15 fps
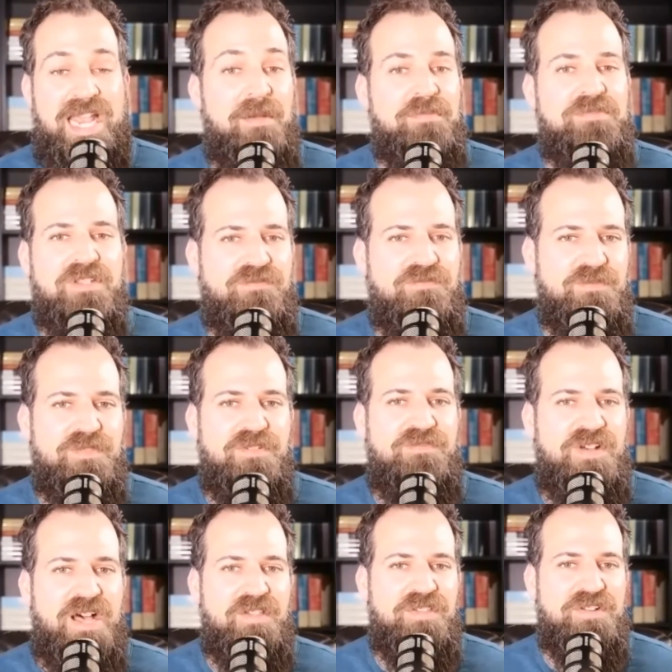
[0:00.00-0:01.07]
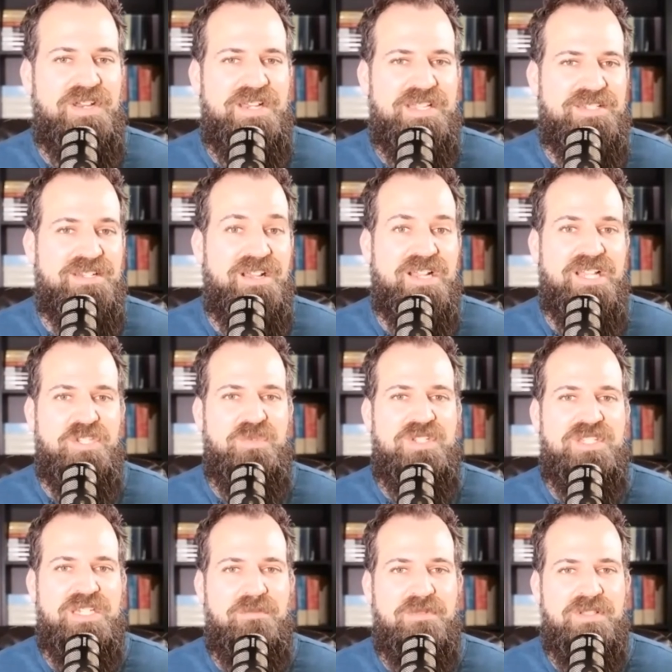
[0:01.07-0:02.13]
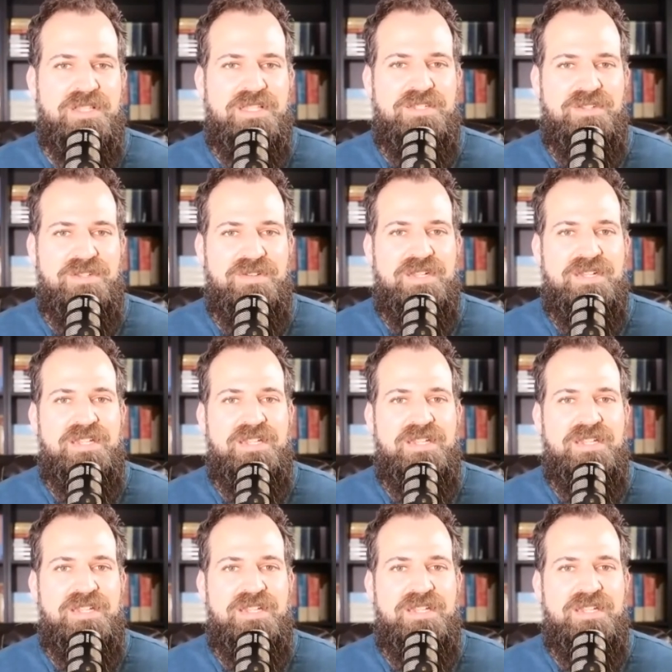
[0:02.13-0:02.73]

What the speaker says: absent from the Father, and it's not because we stumble into it,